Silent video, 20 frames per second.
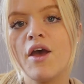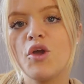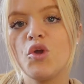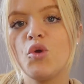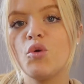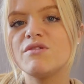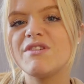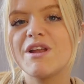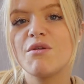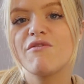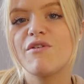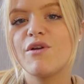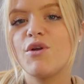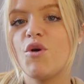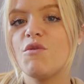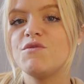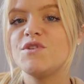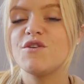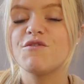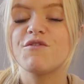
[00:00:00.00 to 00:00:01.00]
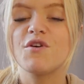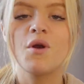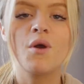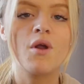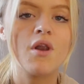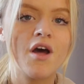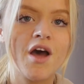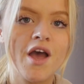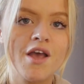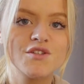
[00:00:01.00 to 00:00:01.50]
You're dealing with a lot of different
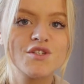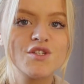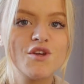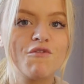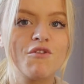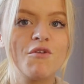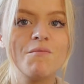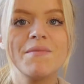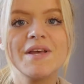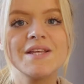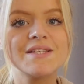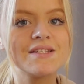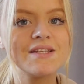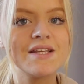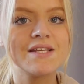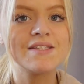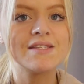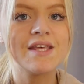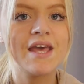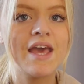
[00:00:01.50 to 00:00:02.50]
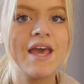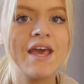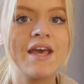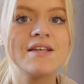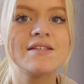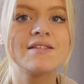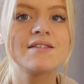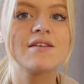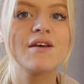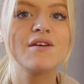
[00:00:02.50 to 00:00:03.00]
clients, different
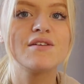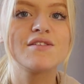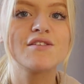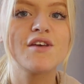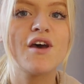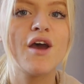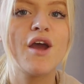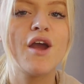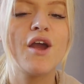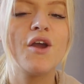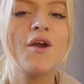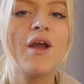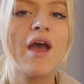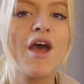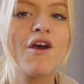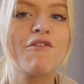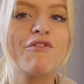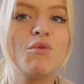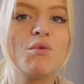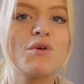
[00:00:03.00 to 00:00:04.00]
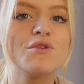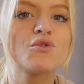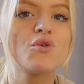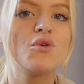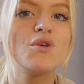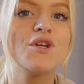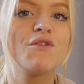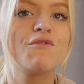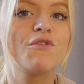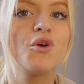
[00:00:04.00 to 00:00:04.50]
businesses, so everyone's
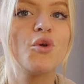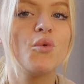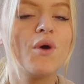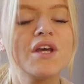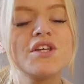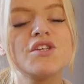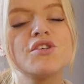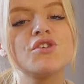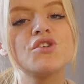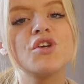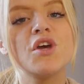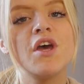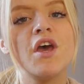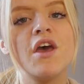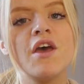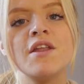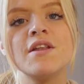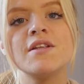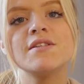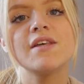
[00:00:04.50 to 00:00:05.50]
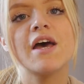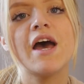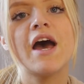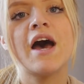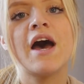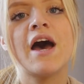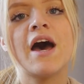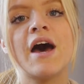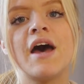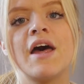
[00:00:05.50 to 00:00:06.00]
got different questions
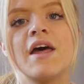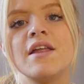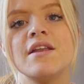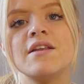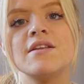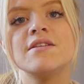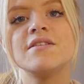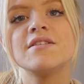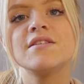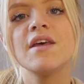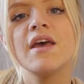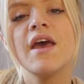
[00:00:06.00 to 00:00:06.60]
and